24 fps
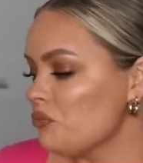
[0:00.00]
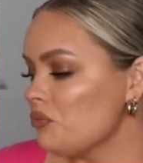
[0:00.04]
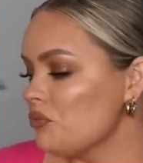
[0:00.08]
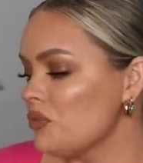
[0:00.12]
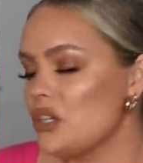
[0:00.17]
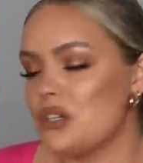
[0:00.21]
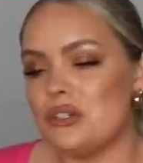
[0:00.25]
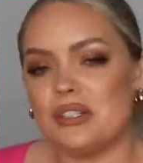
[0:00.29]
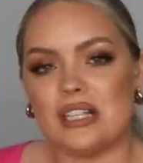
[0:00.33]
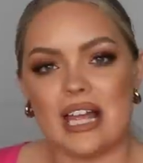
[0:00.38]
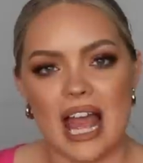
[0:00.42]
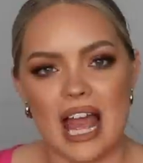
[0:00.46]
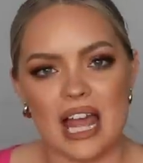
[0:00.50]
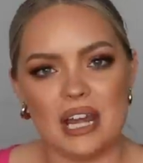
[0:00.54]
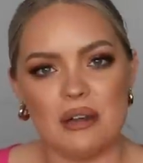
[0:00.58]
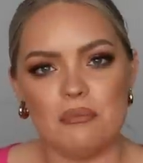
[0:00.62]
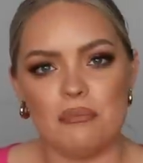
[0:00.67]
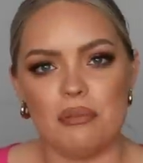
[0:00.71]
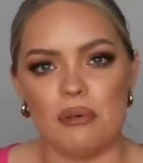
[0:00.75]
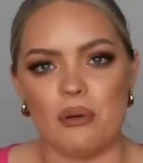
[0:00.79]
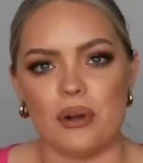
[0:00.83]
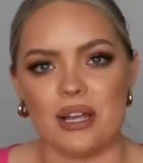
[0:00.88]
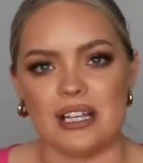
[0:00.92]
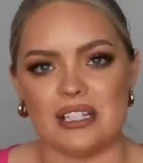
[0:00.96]
there's
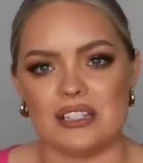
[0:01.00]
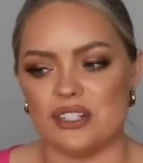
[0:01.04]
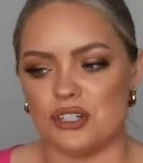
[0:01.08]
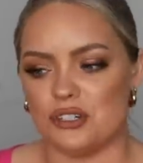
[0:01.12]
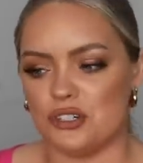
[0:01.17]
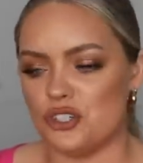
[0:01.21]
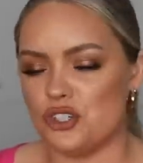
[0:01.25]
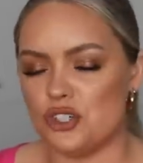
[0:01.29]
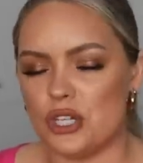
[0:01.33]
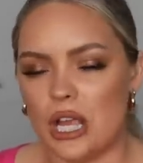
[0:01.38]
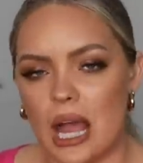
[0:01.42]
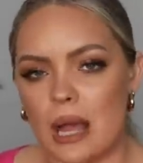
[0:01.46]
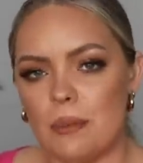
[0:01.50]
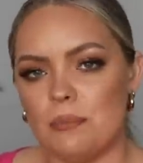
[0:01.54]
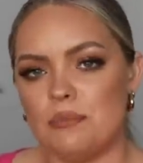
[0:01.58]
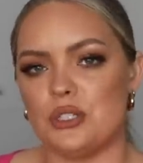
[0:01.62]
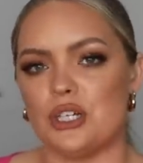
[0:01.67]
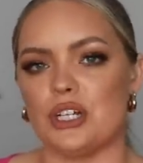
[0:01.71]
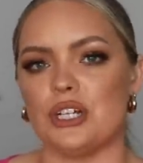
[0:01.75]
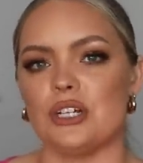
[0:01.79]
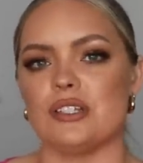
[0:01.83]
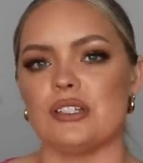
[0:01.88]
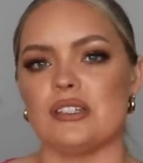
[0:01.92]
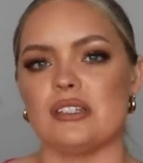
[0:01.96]
endpoints, there's
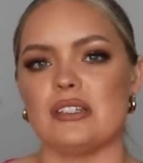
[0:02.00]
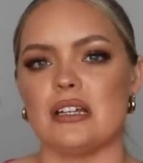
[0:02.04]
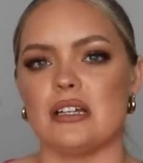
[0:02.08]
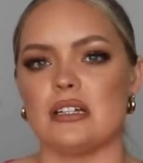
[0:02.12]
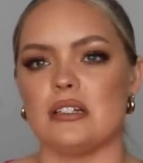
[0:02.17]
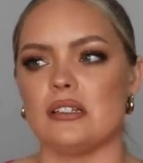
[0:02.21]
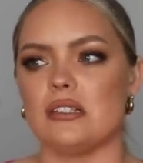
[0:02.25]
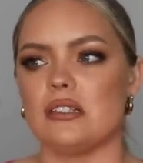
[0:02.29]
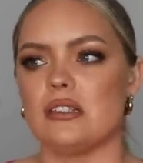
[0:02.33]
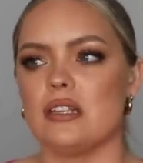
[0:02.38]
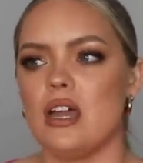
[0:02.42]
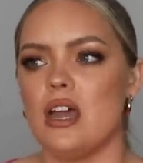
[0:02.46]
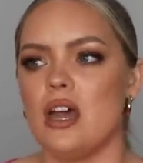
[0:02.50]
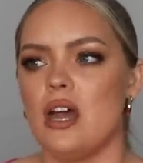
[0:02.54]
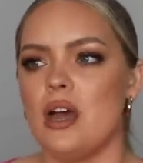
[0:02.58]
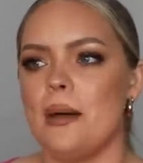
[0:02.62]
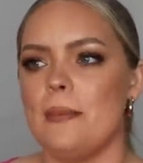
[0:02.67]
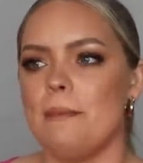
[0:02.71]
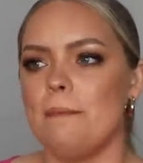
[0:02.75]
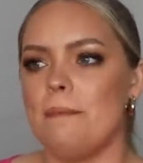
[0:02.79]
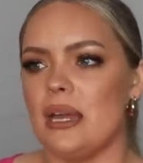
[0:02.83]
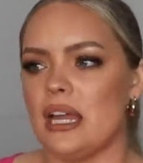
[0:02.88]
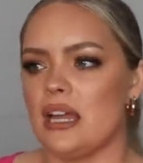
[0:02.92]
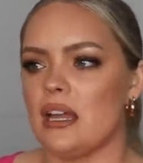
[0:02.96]
chapters, there's
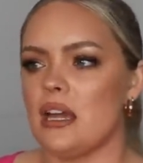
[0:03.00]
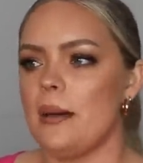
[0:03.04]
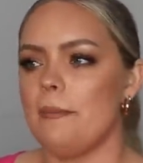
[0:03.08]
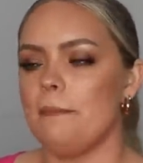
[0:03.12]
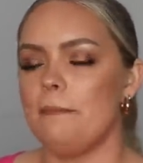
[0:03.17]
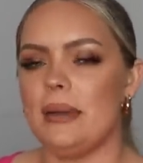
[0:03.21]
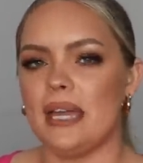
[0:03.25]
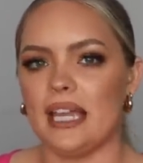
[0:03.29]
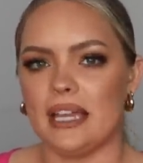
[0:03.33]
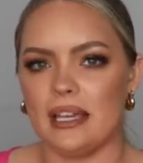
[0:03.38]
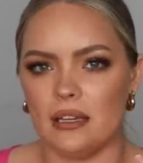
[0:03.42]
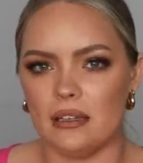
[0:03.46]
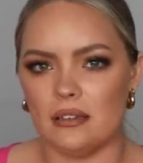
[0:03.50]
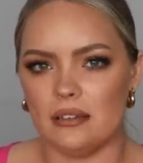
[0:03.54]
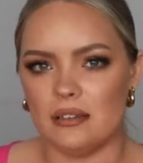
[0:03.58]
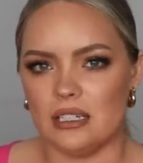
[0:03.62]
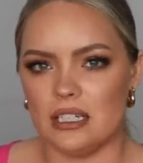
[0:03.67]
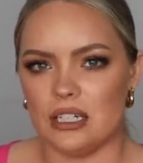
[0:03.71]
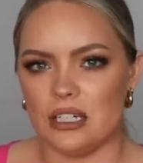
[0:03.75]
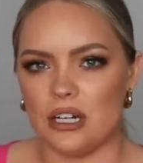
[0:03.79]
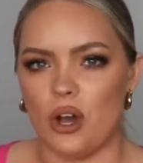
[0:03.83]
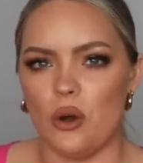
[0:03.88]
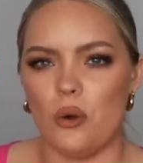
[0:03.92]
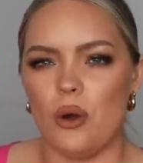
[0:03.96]
pick up, pick,
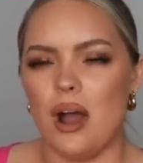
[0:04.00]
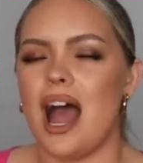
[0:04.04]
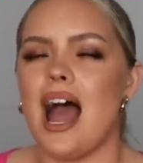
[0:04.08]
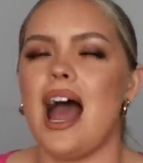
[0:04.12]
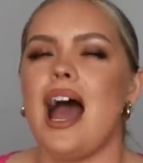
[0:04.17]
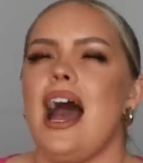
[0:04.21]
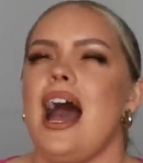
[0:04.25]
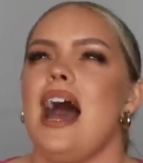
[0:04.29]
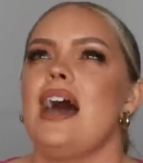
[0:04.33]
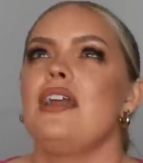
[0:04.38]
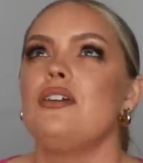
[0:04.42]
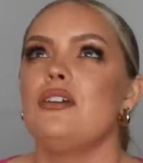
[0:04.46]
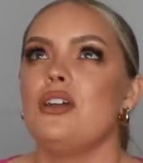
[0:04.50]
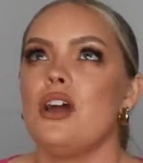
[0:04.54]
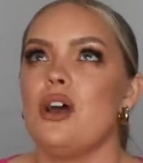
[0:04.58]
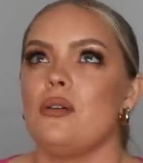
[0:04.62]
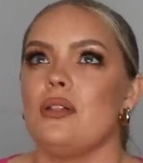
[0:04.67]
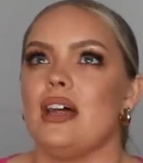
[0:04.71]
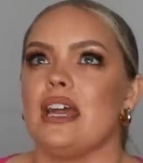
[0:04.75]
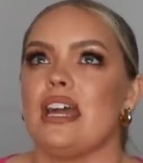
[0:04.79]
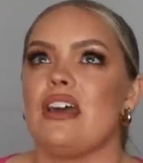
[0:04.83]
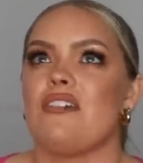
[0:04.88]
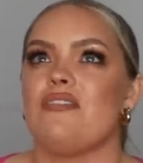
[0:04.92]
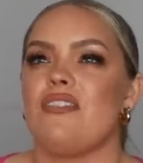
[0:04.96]
you know, I, I don't know.
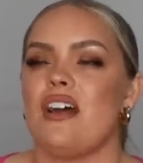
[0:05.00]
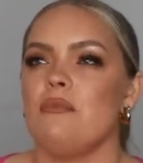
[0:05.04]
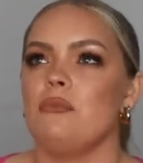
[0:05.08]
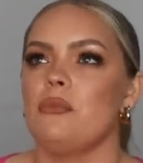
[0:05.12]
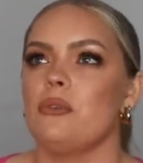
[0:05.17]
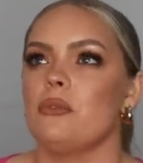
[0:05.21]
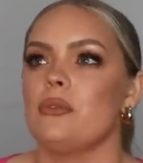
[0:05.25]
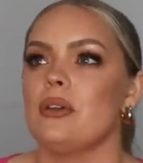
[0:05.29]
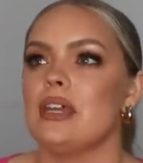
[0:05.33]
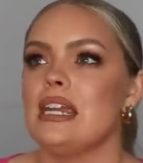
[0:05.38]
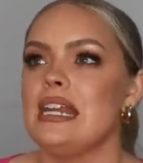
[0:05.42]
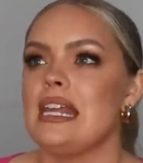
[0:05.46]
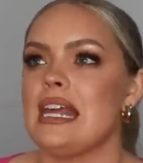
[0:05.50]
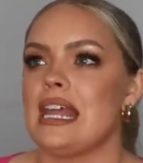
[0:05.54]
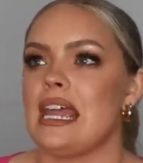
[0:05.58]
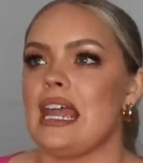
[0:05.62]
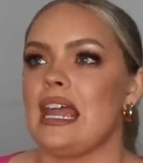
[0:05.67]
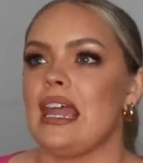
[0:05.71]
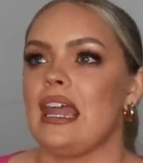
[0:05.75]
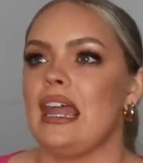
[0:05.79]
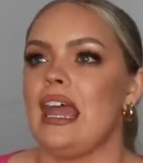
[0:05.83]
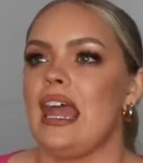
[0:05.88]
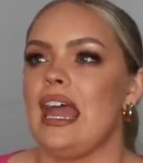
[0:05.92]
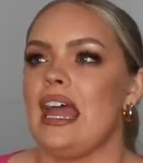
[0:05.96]
Like if I'm
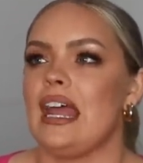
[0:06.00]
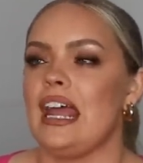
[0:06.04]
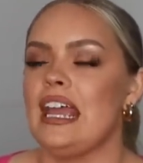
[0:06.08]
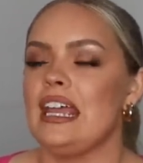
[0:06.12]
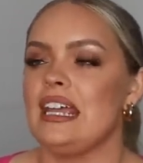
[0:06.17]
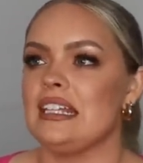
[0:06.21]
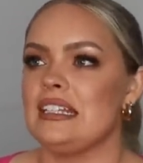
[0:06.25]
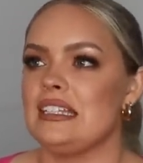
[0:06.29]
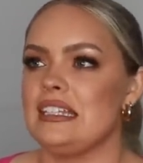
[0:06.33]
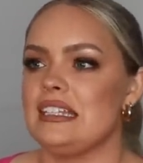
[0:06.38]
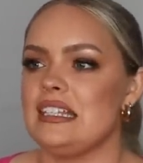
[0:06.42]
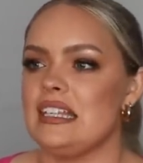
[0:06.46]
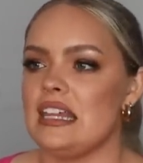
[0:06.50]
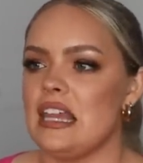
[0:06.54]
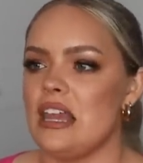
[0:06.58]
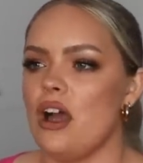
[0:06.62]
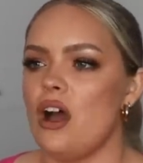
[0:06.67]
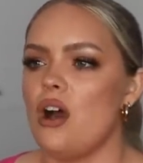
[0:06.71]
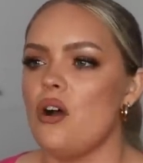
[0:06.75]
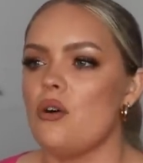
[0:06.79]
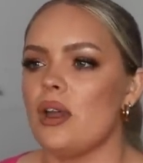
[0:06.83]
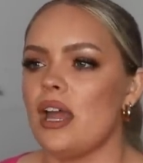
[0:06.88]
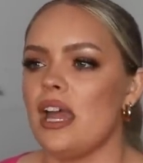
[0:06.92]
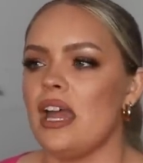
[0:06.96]
reading and I can see,
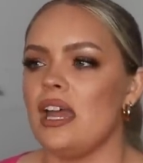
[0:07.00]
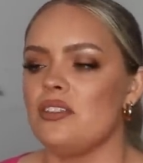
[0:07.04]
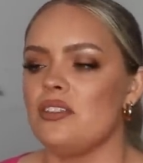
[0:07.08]
okay,